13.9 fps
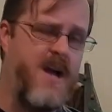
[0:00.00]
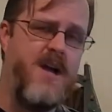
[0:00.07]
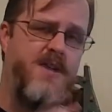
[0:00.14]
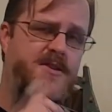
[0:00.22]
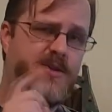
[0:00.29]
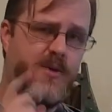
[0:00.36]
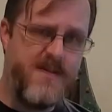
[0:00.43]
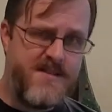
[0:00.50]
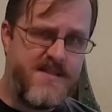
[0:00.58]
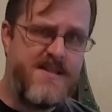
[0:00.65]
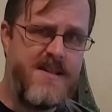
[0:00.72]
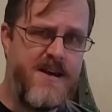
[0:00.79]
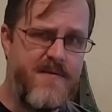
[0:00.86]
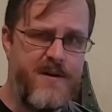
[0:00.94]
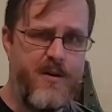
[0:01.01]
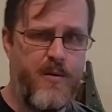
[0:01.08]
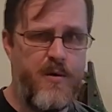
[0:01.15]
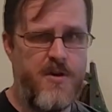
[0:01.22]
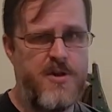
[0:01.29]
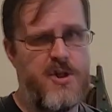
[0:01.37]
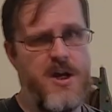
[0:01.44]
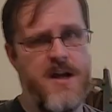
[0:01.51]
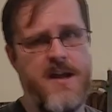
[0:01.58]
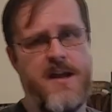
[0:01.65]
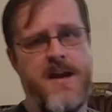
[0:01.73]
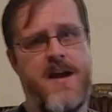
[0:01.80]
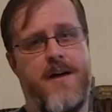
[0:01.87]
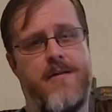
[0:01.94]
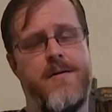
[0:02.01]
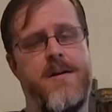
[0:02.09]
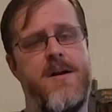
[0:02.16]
so it's definitely worth checking out.